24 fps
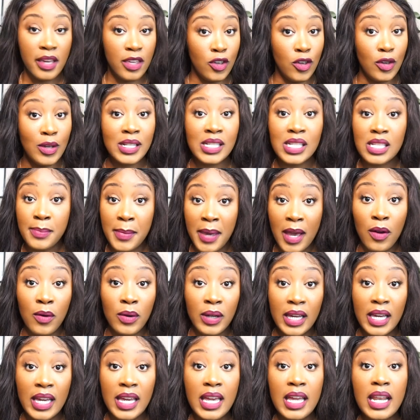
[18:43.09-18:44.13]
you smell
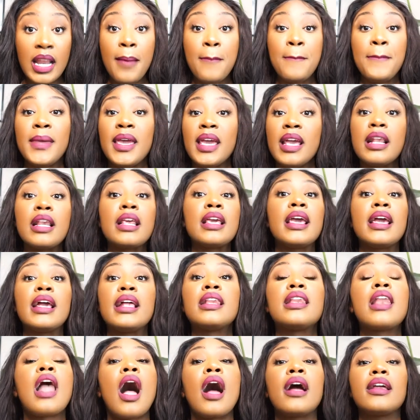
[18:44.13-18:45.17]
good, men
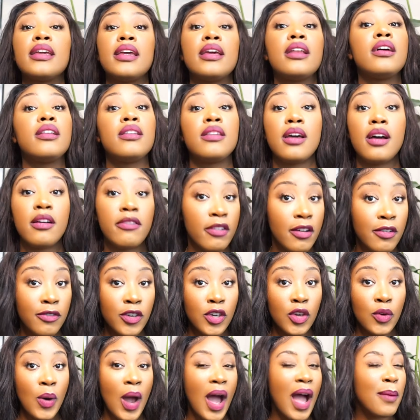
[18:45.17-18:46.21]
cannot get enough of
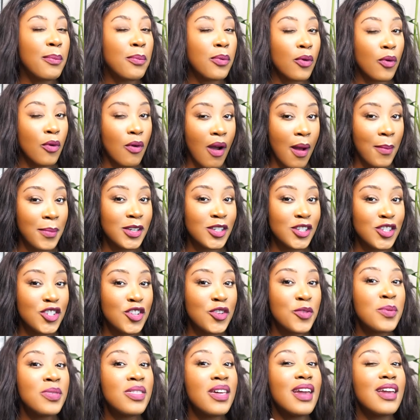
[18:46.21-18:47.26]
you. I promise
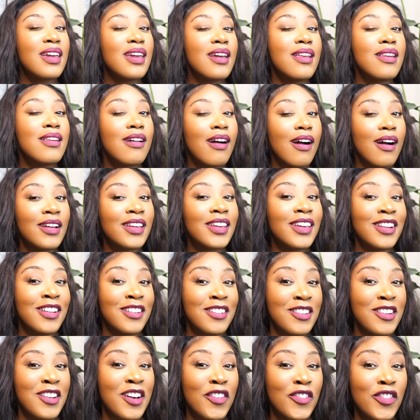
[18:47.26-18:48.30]
you, they cannot get
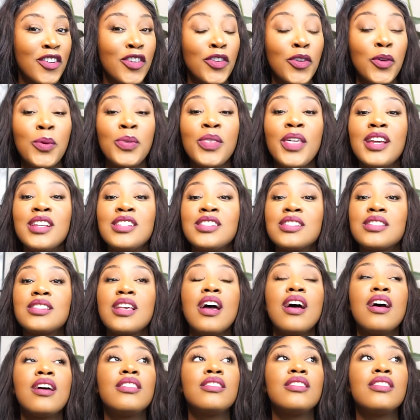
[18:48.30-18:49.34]
enough of you. They just,
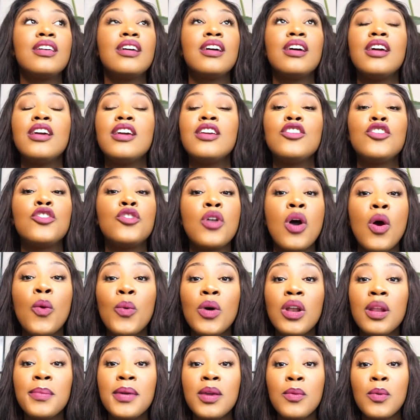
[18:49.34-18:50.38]
you don't
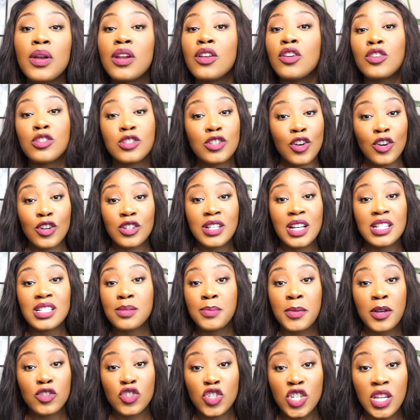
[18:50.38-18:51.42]
want to be one of those girls that
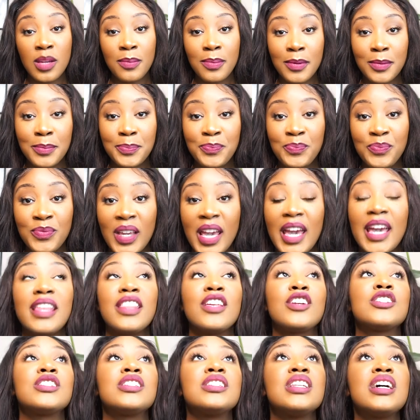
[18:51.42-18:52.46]
smell cheap. Okay,
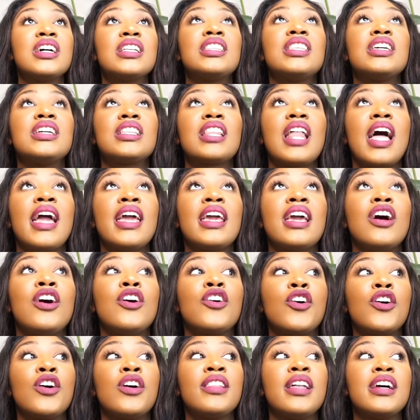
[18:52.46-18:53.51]
there's nothing like a
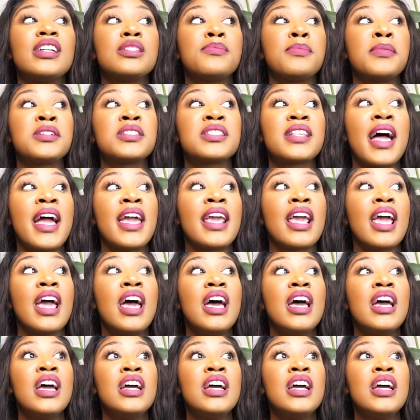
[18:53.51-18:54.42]
girl that smells like